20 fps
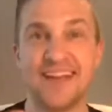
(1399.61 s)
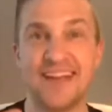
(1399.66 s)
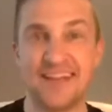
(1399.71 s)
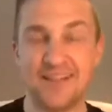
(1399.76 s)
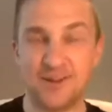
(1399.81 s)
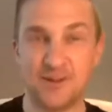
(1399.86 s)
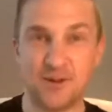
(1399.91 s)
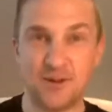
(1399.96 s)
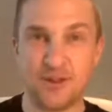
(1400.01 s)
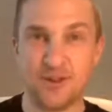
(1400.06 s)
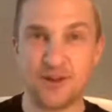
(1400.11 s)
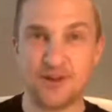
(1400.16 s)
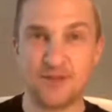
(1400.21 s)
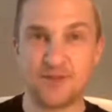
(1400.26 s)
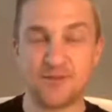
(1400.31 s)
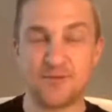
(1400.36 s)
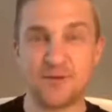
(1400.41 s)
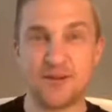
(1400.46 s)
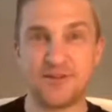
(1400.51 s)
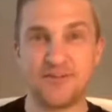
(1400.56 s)
In
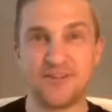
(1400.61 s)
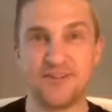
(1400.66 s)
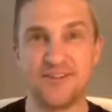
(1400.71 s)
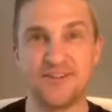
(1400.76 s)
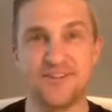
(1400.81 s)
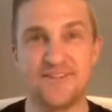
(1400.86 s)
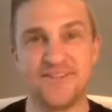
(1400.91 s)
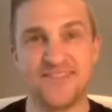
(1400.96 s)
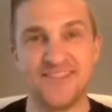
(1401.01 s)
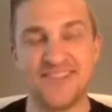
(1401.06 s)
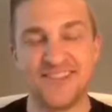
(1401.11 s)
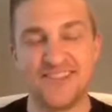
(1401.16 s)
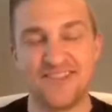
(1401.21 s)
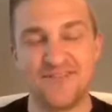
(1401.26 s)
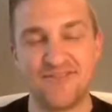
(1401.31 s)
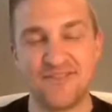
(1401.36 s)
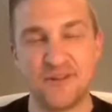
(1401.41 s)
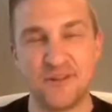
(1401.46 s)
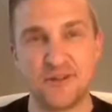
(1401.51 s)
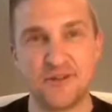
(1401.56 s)
2000, whenever
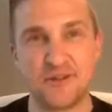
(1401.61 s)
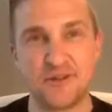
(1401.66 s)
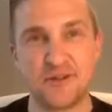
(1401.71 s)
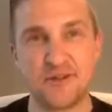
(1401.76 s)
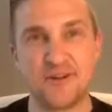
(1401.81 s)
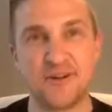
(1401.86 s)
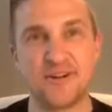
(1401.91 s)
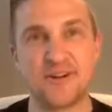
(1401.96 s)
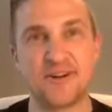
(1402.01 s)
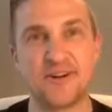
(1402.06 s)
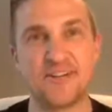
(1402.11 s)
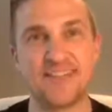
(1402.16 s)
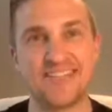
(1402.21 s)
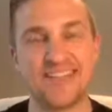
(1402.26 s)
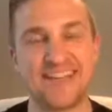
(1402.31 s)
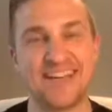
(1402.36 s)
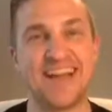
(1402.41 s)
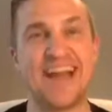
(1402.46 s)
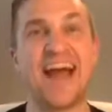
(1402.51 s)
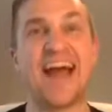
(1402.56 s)
Phil joined Norwich
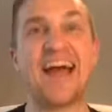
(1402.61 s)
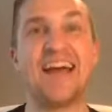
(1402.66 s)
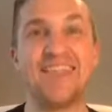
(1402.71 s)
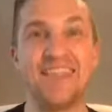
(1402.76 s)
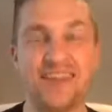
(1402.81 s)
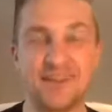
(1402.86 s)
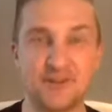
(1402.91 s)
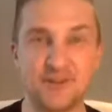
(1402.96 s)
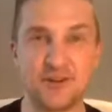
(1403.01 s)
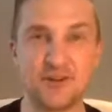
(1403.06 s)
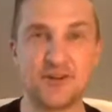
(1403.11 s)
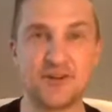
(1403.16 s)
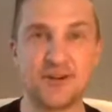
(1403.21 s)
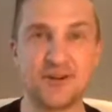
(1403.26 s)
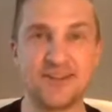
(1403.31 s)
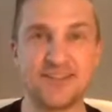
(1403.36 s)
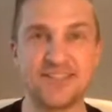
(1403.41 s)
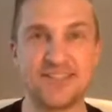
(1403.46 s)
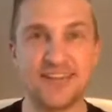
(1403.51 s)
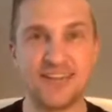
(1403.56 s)
City, I then joined
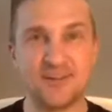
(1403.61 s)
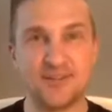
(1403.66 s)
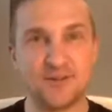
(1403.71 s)
Norwich City.